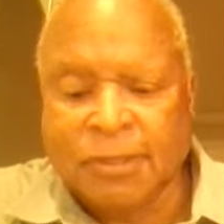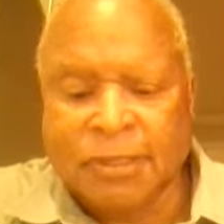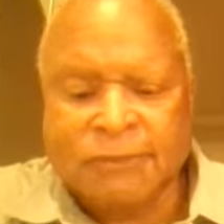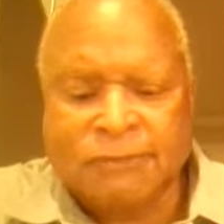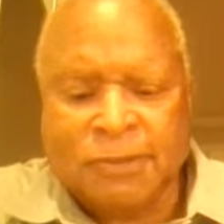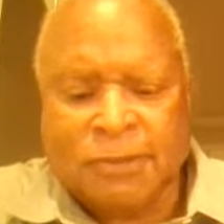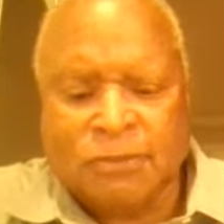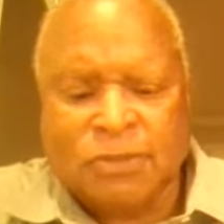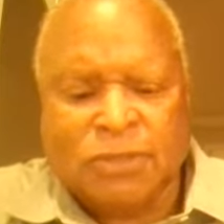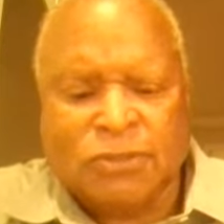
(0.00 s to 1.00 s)
This
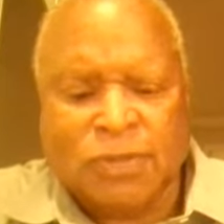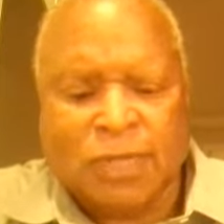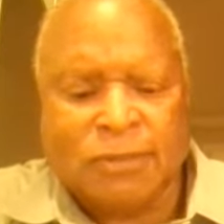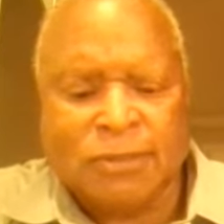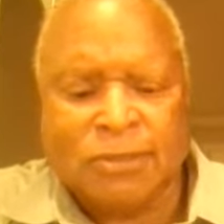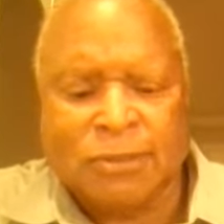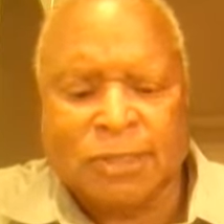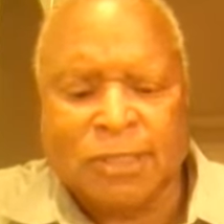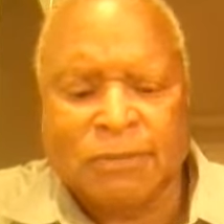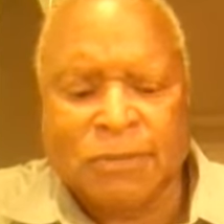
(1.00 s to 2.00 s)
fear will drive us to
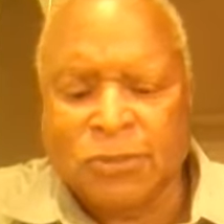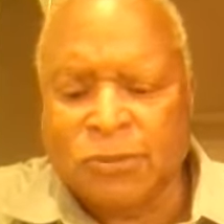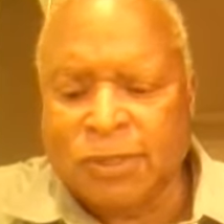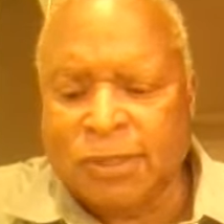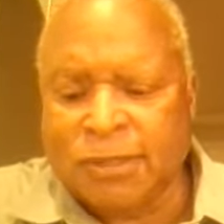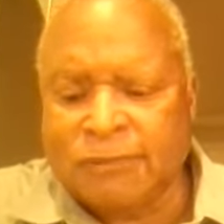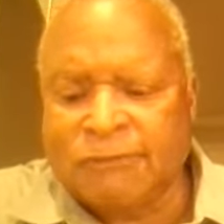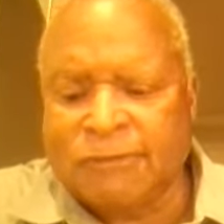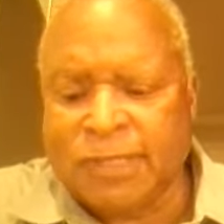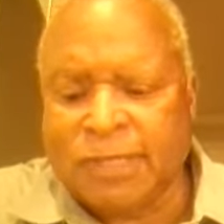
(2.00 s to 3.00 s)
keep doing the
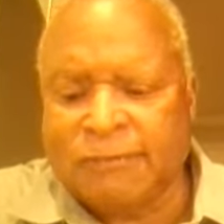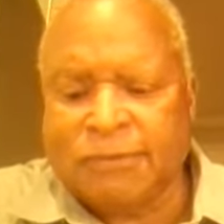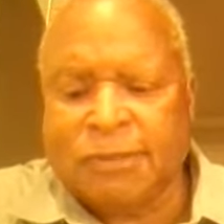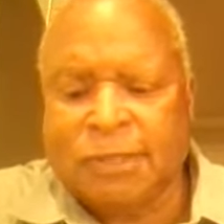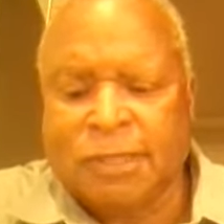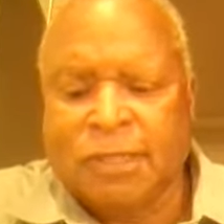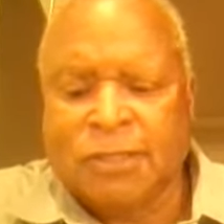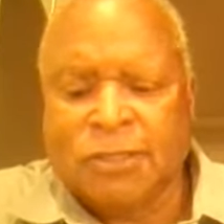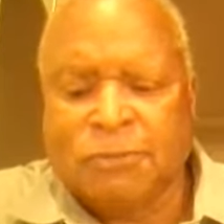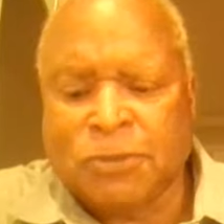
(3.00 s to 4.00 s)
safer
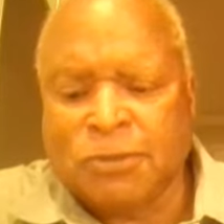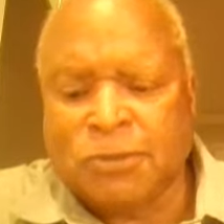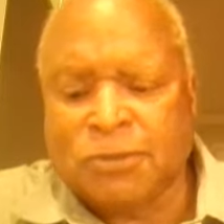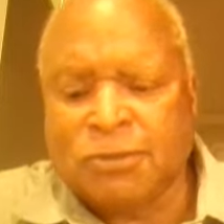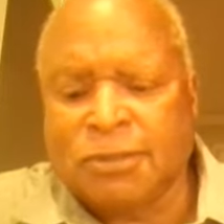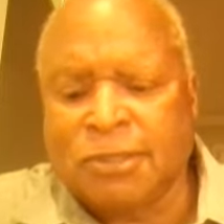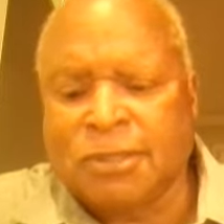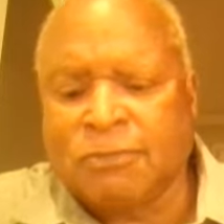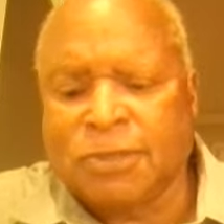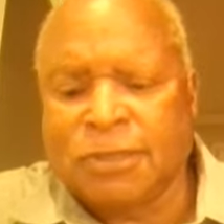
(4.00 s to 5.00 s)
spiritual
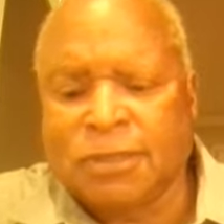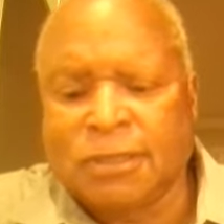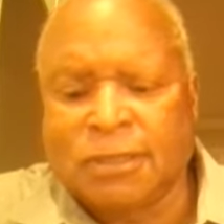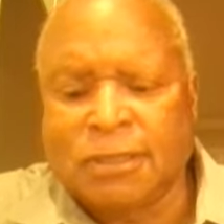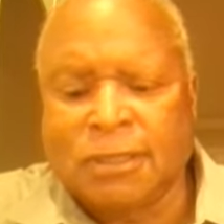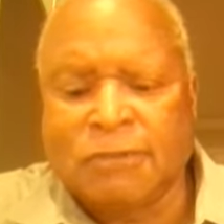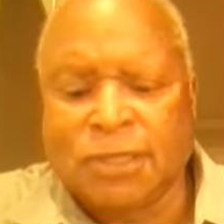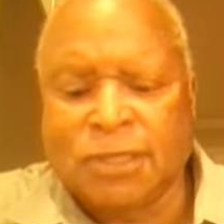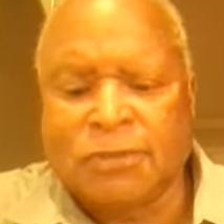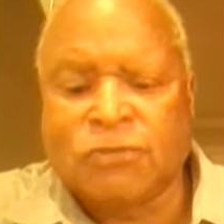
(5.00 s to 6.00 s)
discipline of
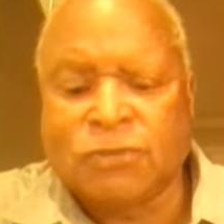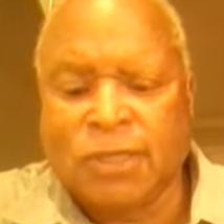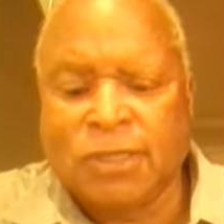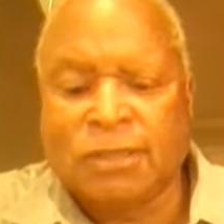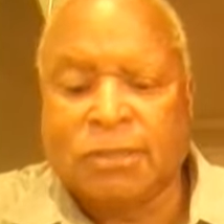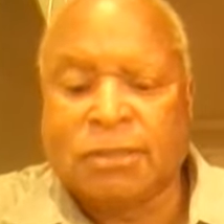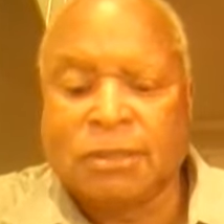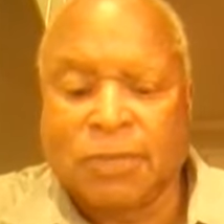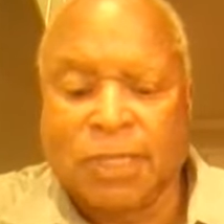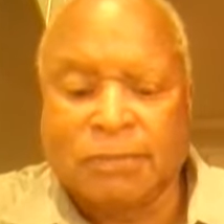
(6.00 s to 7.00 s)
just reading
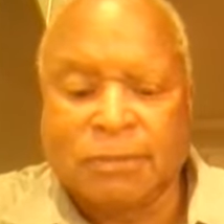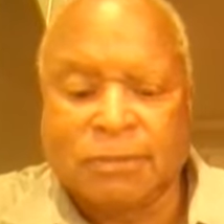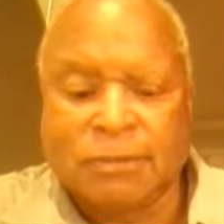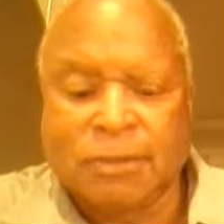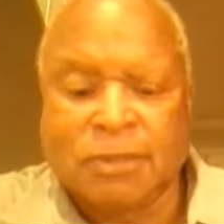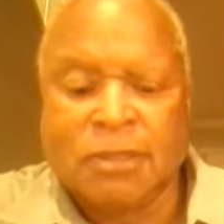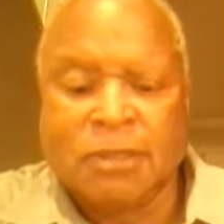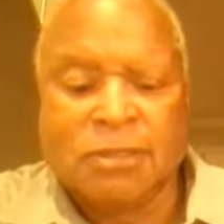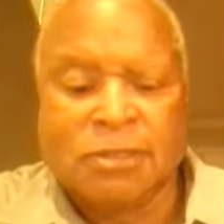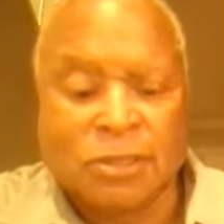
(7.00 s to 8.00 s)
the Bible.
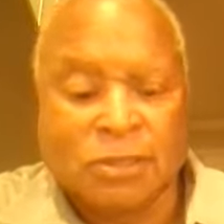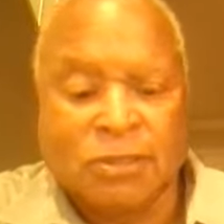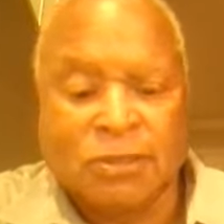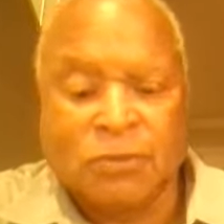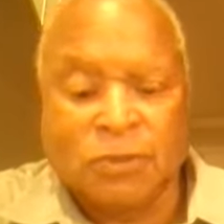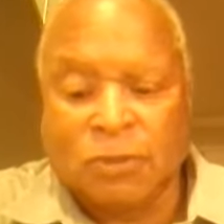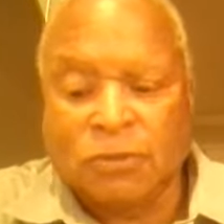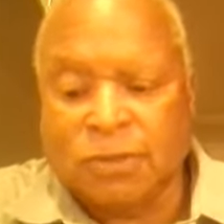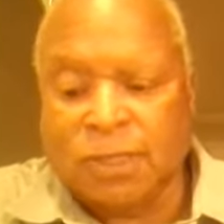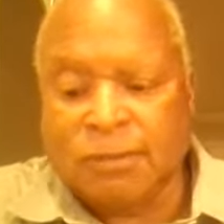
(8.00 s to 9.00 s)
Secretly, we
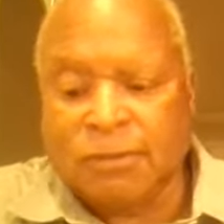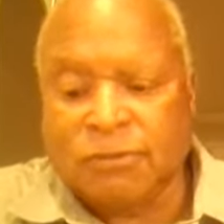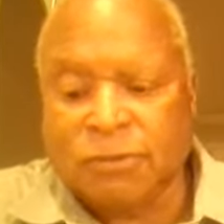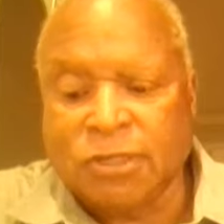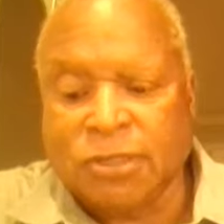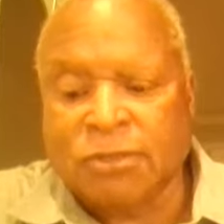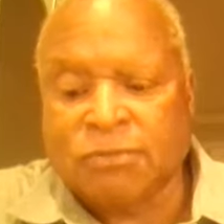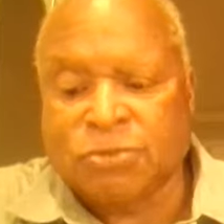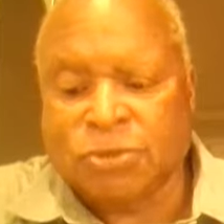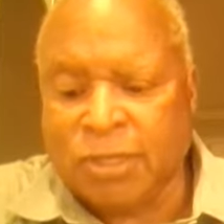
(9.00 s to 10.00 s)
hope that
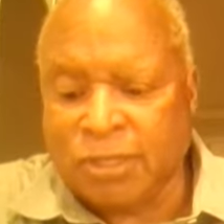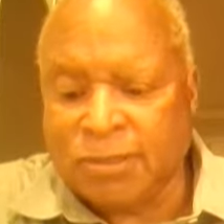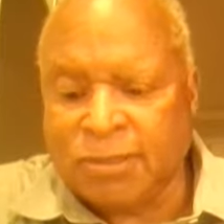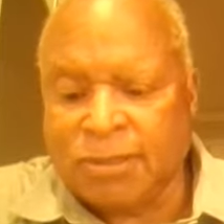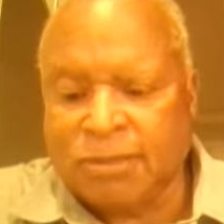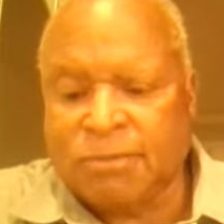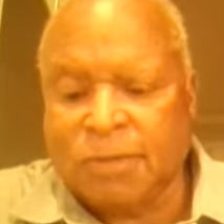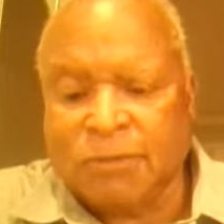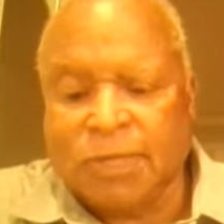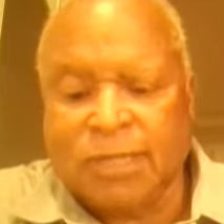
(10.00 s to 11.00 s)
rushing prayers and
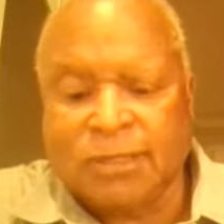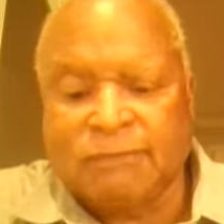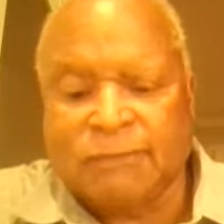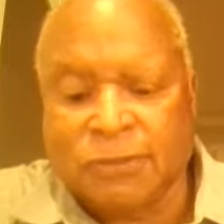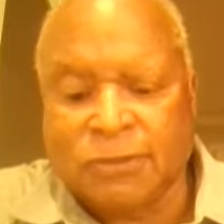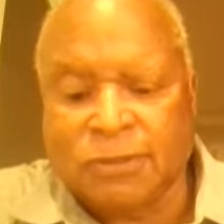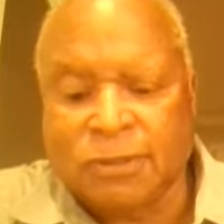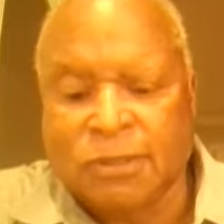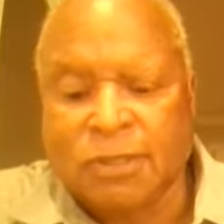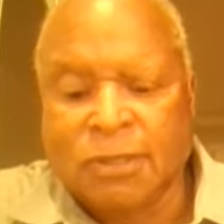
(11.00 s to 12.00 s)
memorizing
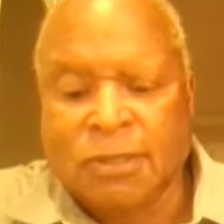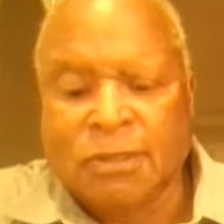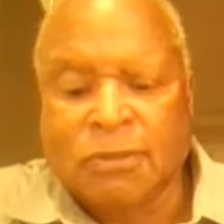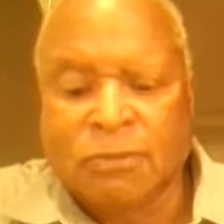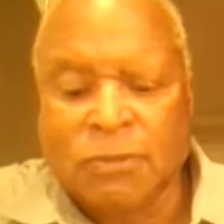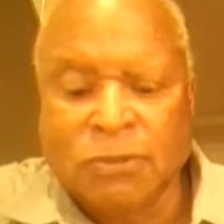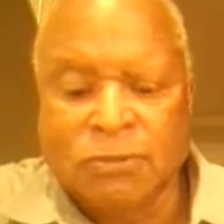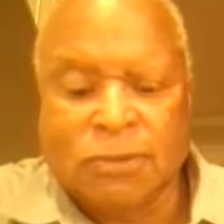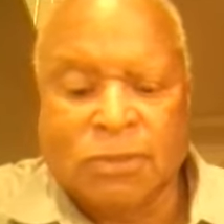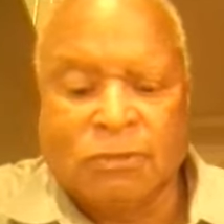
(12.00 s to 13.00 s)
verse
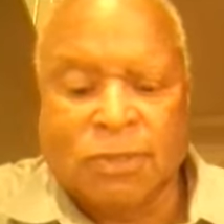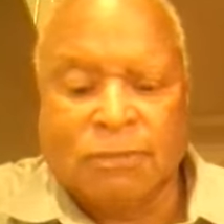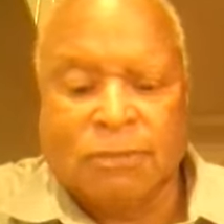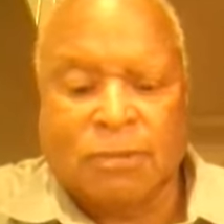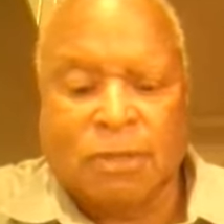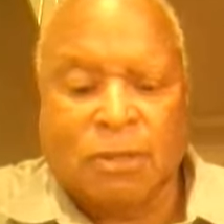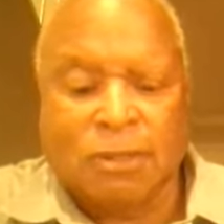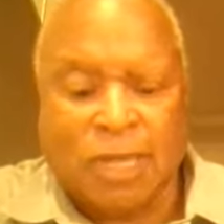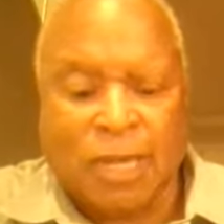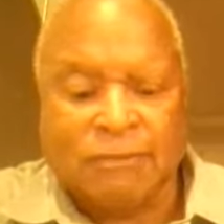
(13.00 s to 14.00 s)
won't disrupt
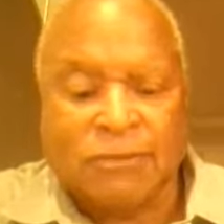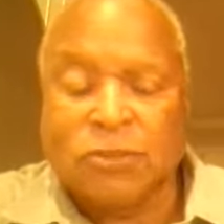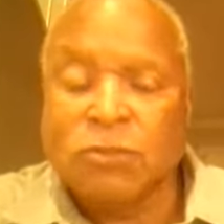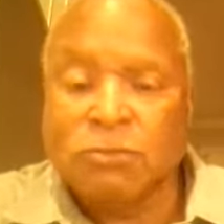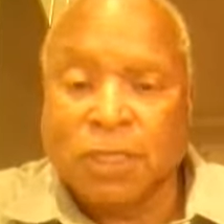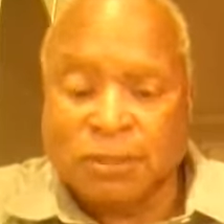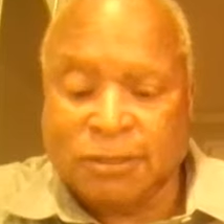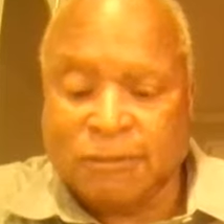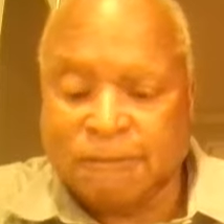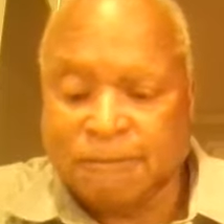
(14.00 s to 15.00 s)
our lives too
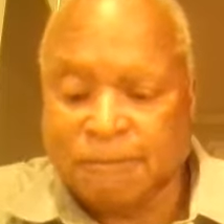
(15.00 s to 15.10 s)
much.